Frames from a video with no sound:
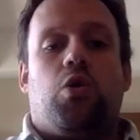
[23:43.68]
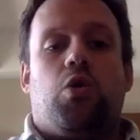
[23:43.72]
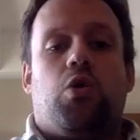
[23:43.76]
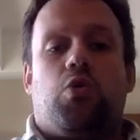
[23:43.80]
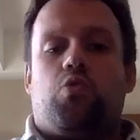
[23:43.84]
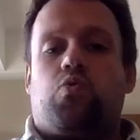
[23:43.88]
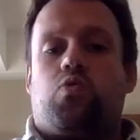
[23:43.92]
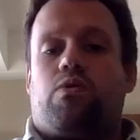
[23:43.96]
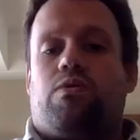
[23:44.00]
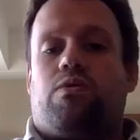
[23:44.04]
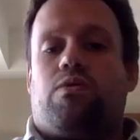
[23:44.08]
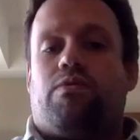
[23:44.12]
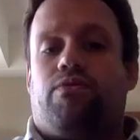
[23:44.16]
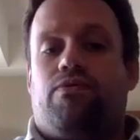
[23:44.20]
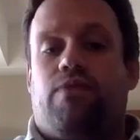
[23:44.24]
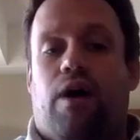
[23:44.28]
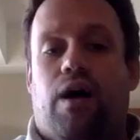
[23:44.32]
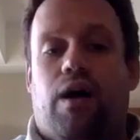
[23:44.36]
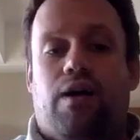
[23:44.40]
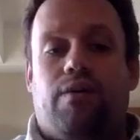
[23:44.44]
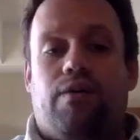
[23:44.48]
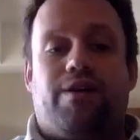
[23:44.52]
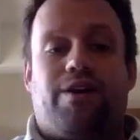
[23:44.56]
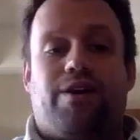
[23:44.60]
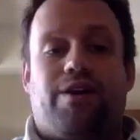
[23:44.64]

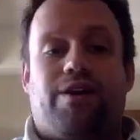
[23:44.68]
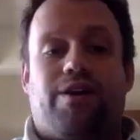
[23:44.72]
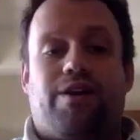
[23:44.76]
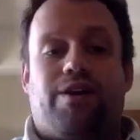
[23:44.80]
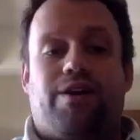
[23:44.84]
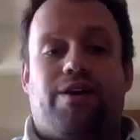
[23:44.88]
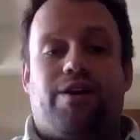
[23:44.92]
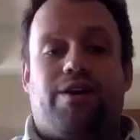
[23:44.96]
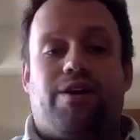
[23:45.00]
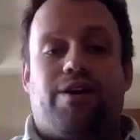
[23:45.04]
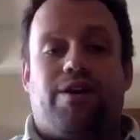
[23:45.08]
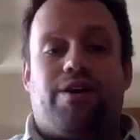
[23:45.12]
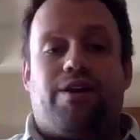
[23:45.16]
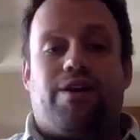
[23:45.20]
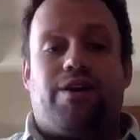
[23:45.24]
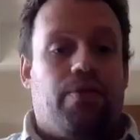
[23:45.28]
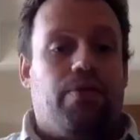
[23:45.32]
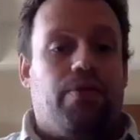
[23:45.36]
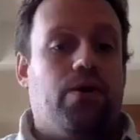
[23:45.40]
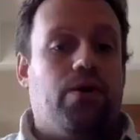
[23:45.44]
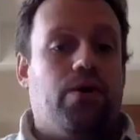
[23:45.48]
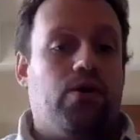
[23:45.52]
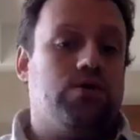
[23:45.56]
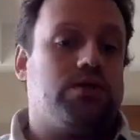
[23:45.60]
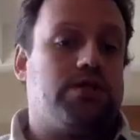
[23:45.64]
revolving around
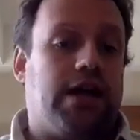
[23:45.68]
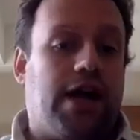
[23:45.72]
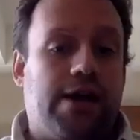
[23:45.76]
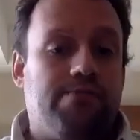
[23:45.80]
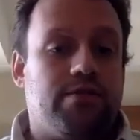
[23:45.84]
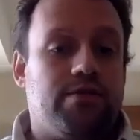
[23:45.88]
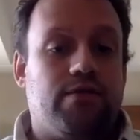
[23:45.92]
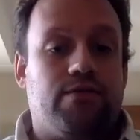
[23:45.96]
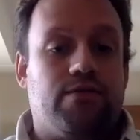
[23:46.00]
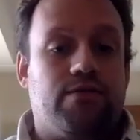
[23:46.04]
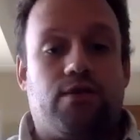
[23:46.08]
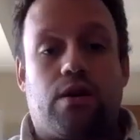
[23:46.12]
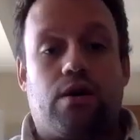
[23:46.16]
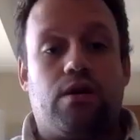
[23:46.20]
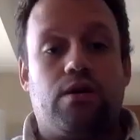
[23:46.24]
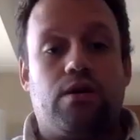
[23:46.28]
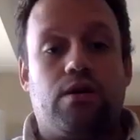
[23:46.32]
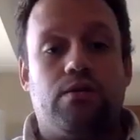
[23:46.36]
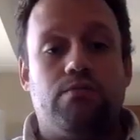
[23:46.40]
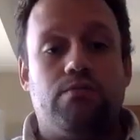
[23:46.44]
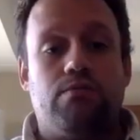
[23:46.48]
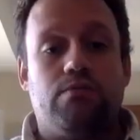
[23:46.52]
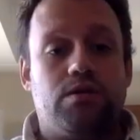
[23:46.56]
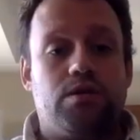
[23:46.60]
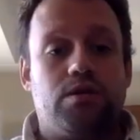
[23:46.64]
those types of
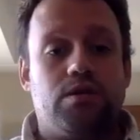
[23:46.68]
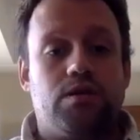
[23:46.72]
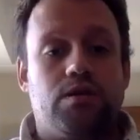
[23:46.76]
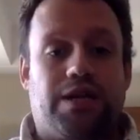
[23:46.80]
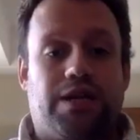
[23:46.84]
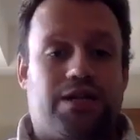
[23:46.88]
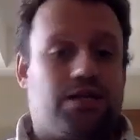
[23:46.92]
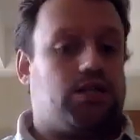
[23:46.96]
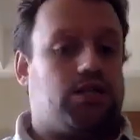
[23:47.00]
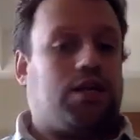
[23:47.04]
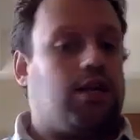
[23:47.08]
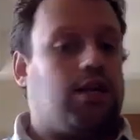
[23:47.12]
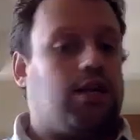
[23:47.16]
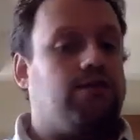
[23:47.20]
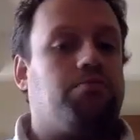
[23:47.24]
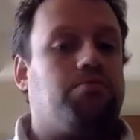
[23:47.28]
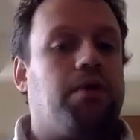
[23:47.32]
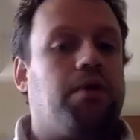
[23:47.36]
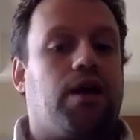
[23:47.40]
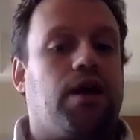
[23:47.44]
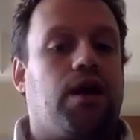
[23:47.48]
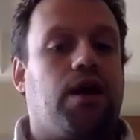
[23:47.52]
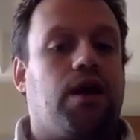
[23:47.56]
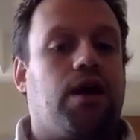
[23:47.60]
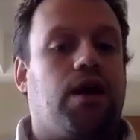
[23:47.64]
terms that Steve's
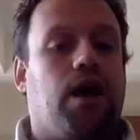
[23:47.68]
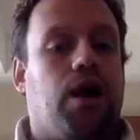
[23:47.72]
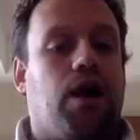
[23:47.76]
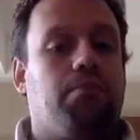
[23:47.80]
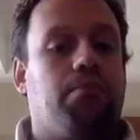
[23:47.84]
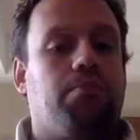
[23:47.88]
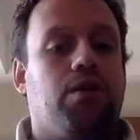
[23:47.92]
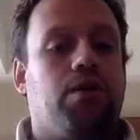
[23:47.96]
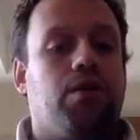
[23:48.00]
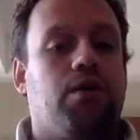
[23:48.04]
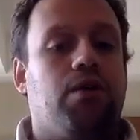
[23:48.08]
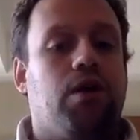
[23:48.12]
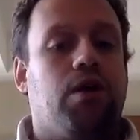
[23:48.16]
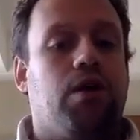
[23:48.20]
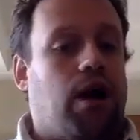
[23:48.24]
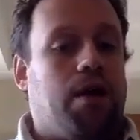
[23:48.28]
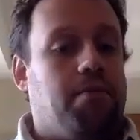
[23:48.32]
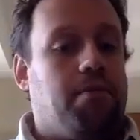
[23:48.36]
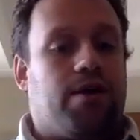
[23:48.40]
picking up, right?